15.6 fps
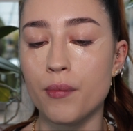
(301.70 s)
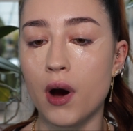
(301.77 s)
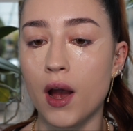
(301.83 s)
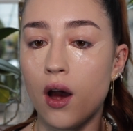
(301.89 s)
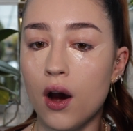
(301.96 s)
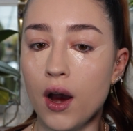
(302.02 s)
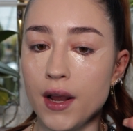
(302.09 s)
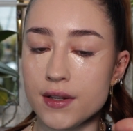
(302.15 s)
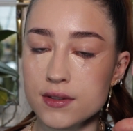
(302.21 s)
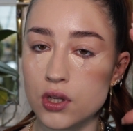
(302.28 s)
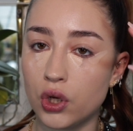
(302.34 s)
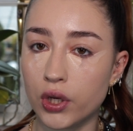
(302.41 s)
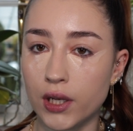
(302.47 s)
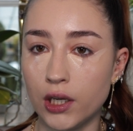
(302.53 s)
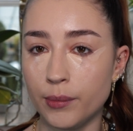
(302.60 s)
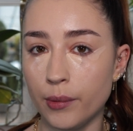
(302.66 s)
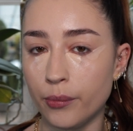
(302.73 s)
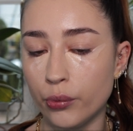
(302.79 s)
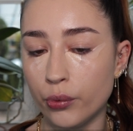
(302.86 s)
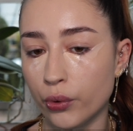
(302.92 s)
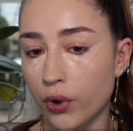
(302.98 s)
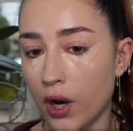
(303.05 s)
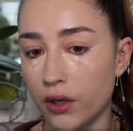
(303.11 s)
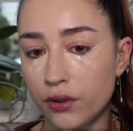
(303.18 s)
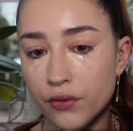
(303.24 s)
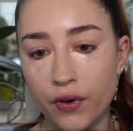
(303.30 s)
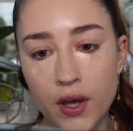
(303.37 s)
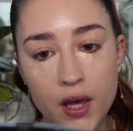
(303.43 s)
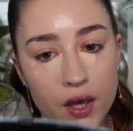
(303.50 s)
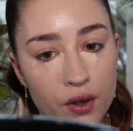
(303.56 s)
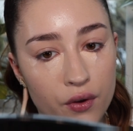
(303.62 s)
my eyes to look a little bit more kind of
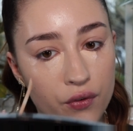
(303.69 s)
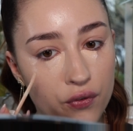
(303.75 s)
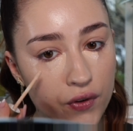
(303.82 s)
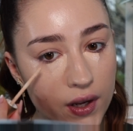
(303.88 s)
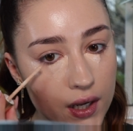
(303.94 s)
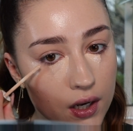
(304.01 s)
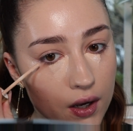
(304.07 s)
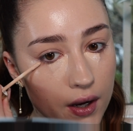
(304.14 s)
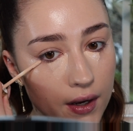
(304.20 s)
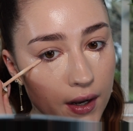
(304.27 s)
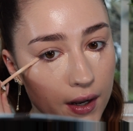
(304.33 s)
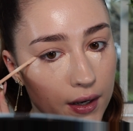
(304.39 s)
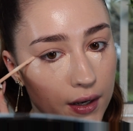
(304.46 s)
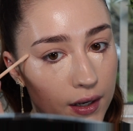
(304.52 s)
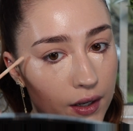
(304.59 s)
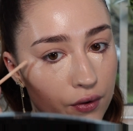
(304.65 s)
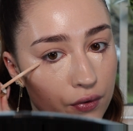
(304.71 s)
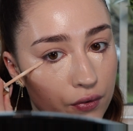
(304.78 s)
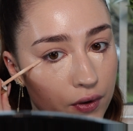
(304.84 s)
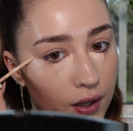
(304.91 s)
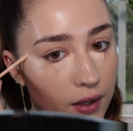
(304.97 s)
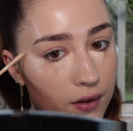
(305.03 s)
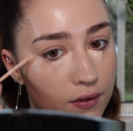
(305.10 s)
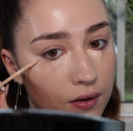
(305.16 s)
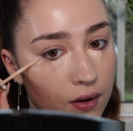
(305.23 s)
feline and lifted.